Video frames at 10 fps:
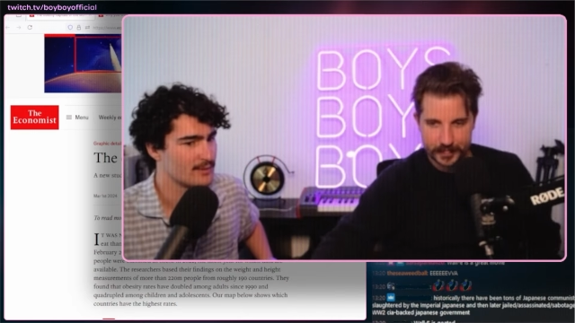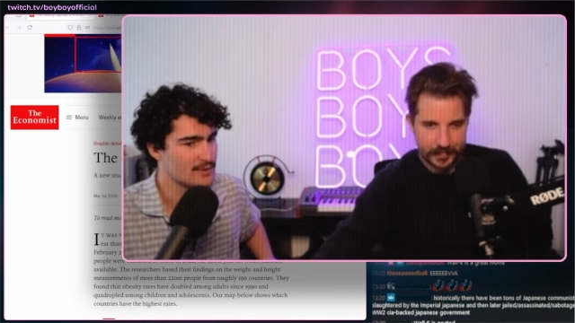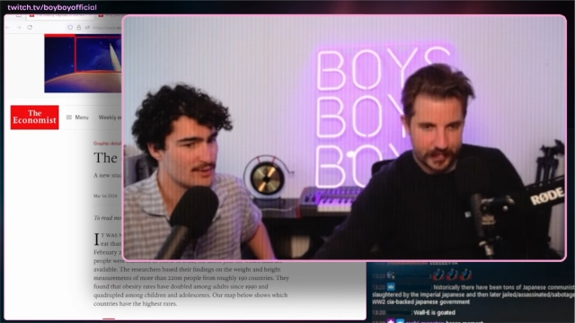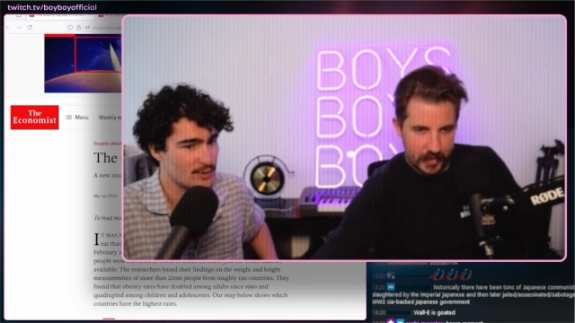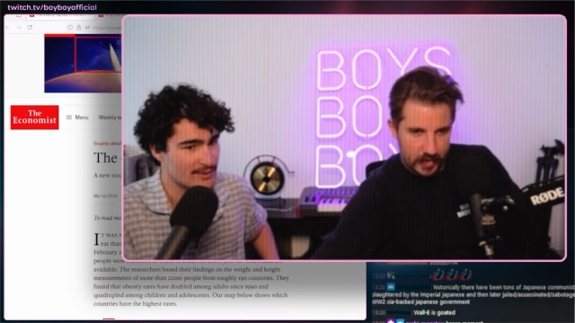
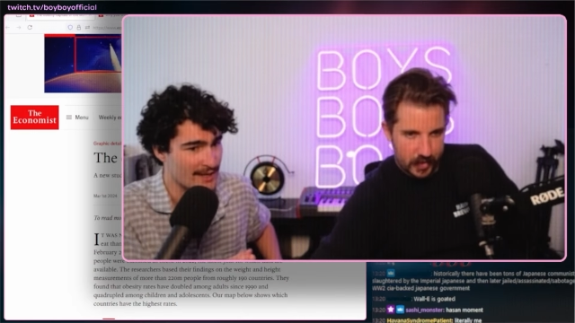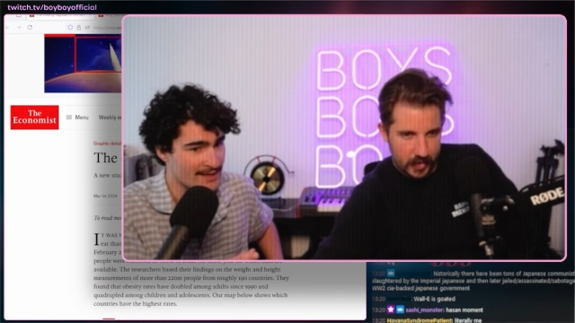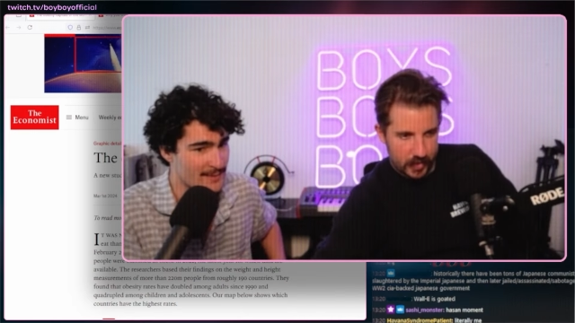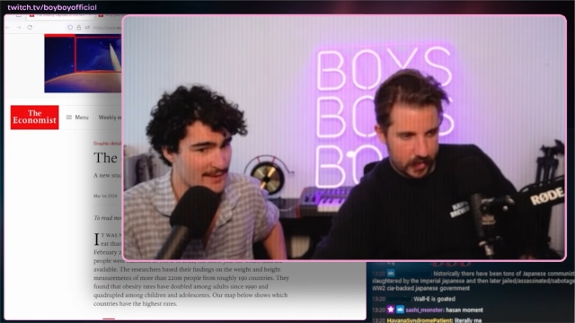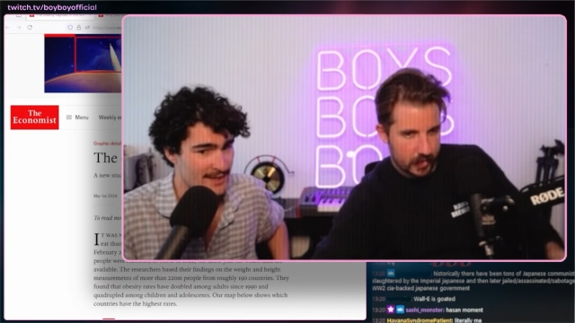Speaker 1: But tell us about
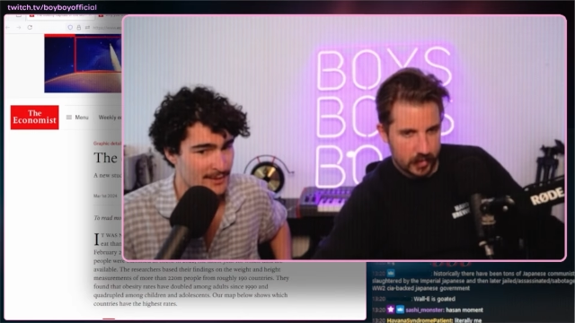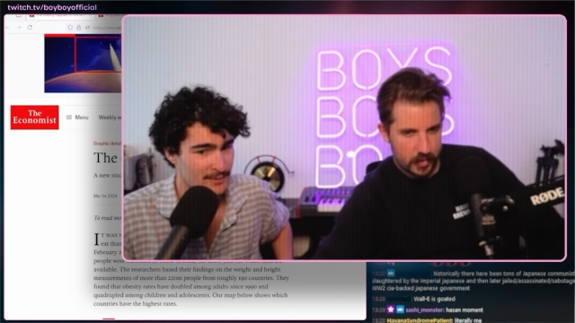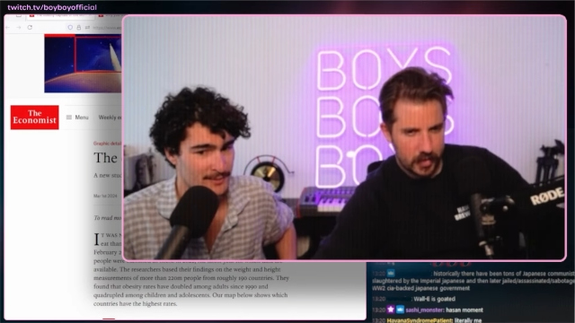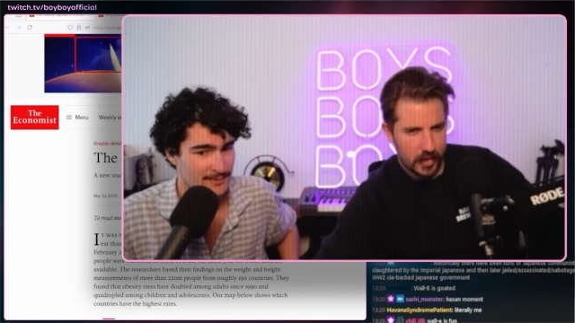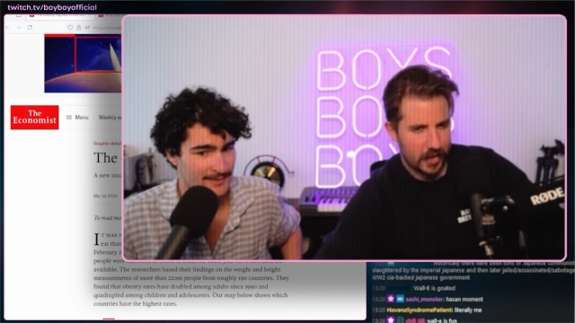this article.
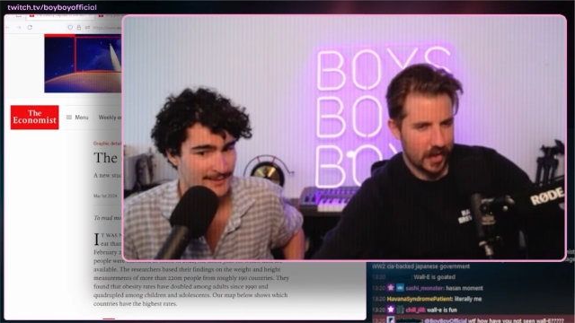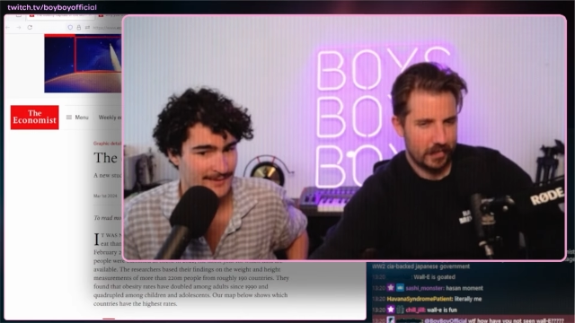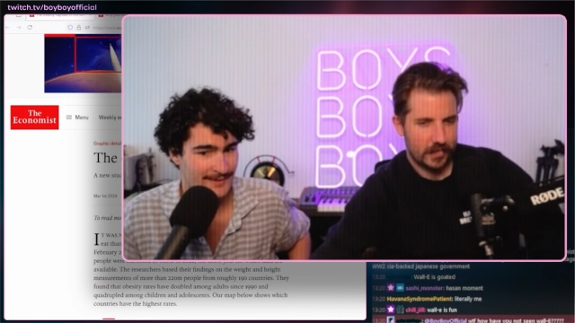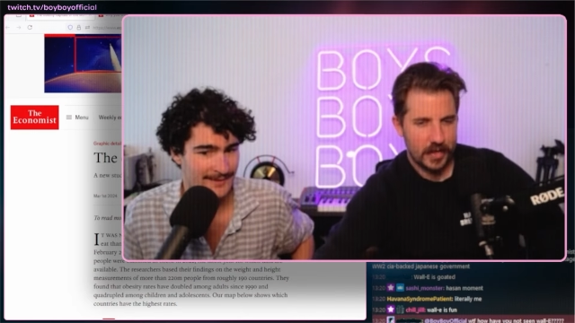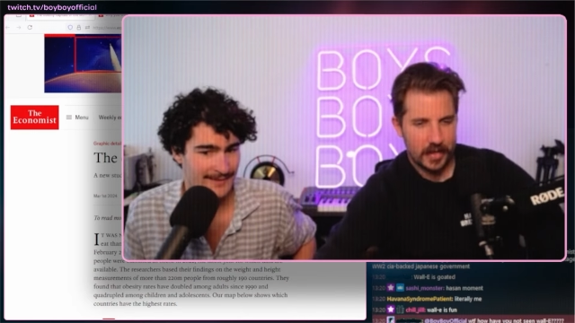Okay,
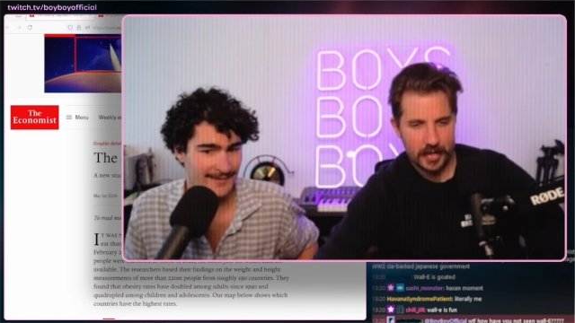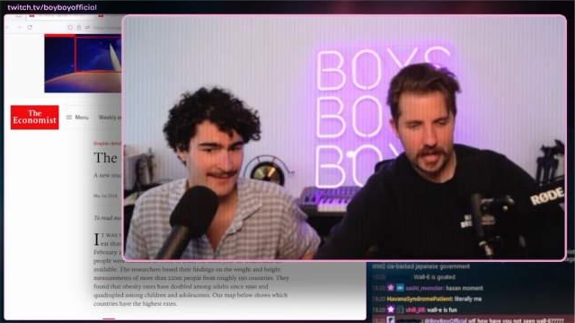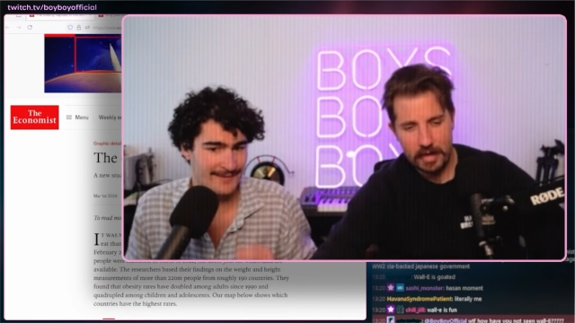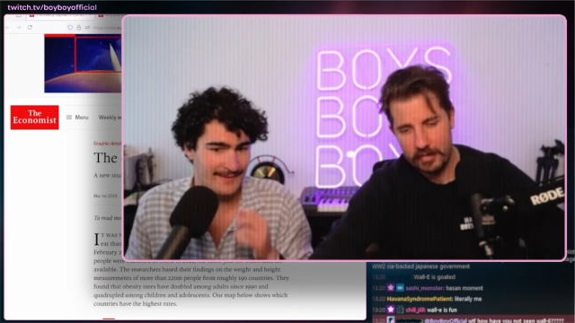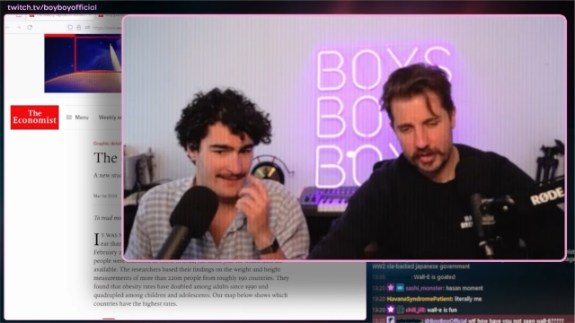fine. I haven't
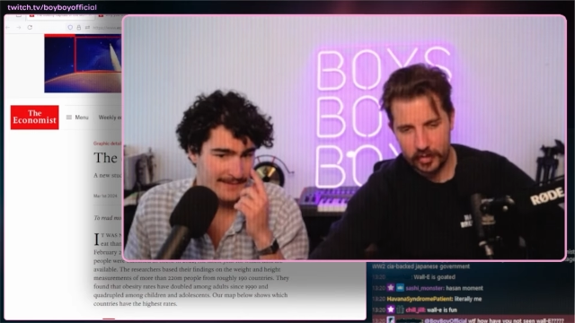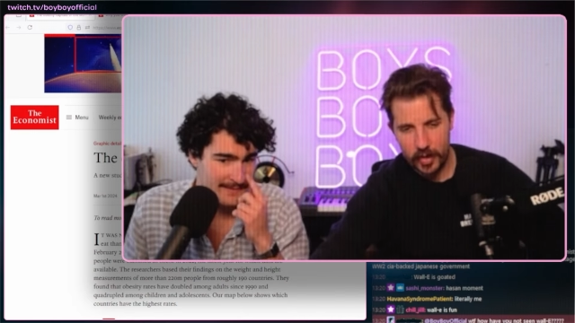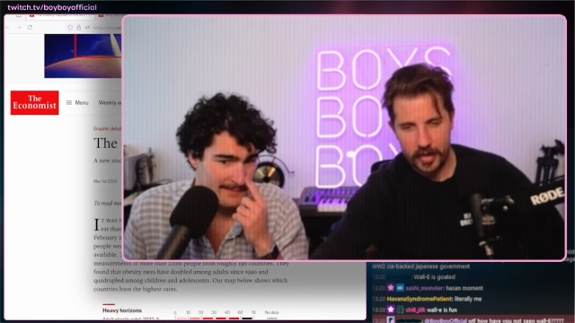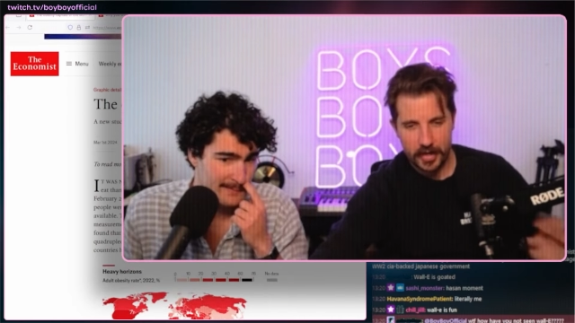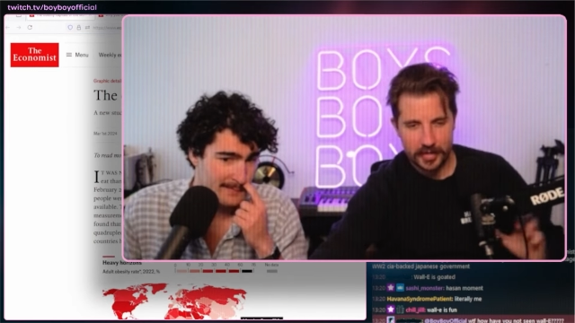actually read it.
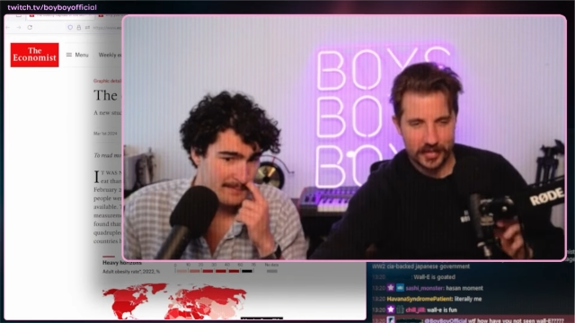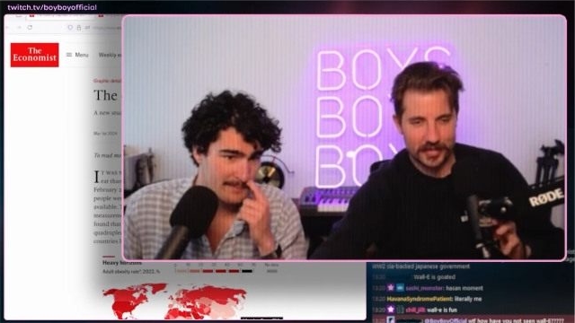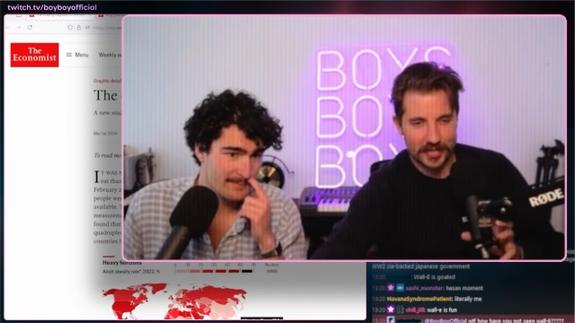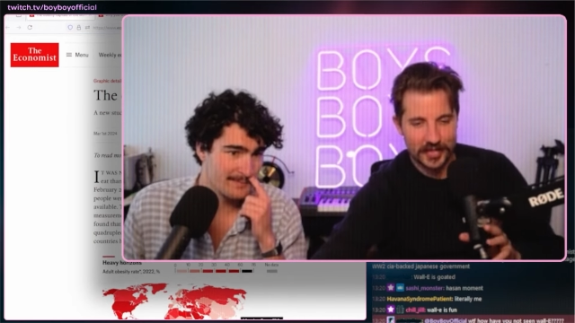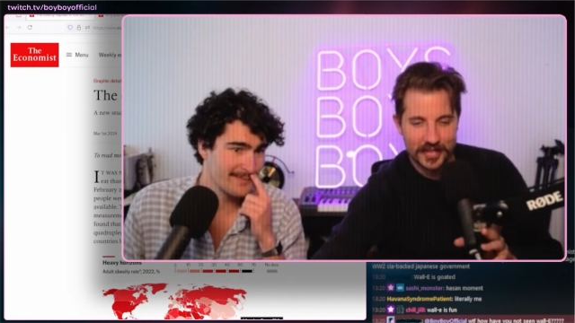I just
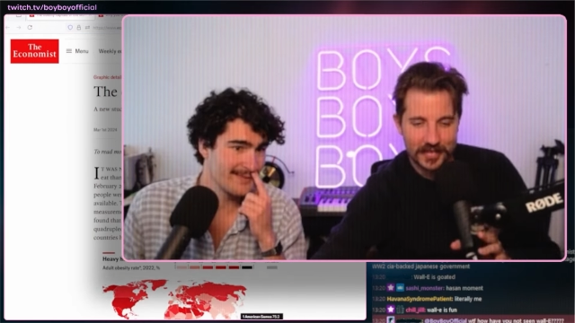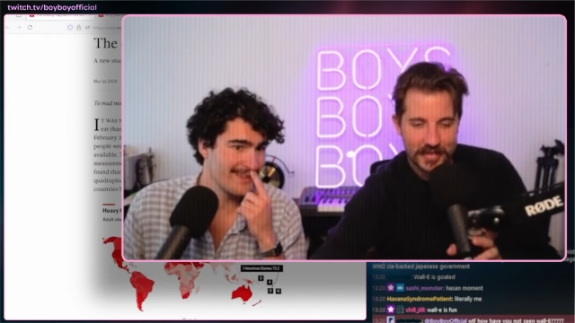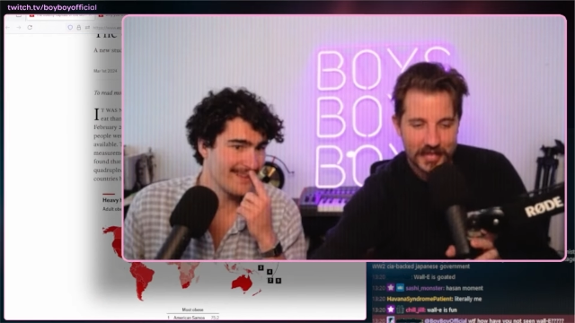saw the